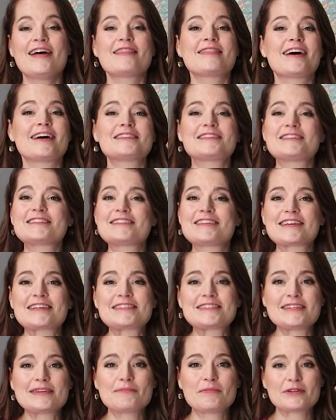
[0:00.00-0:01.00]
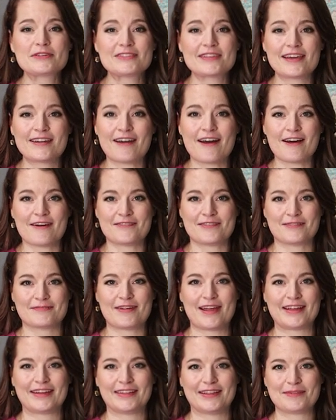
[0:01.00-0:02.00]
That's 60% off the
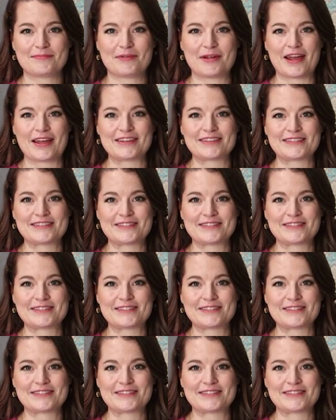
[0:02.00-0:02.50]
regular price.